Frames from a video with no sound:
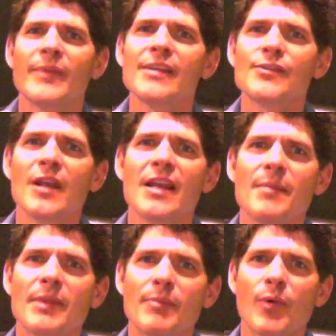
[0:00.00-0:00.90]
Let's try a name
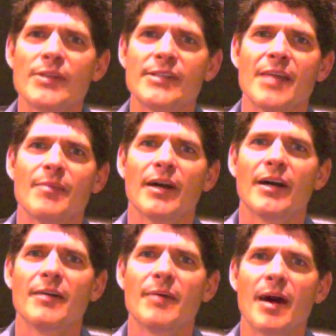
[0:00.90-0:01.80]
with the boy's name.
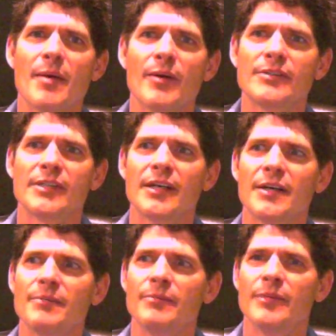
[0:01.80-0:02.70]
How about
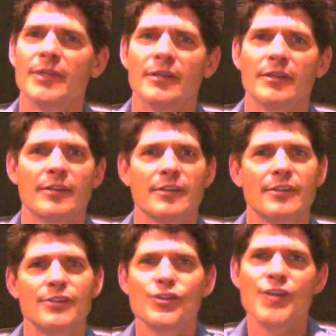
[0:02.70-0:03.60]

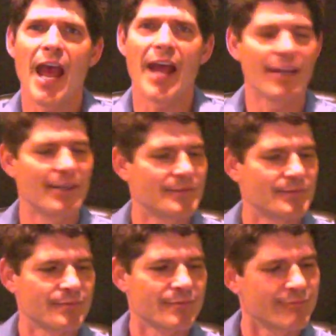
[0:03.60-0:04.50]
Jack?
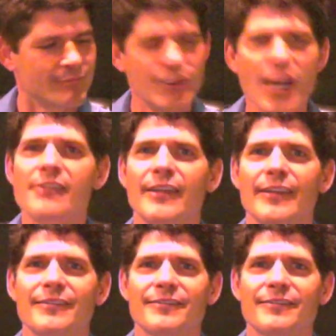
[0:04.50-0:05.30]
Jackson.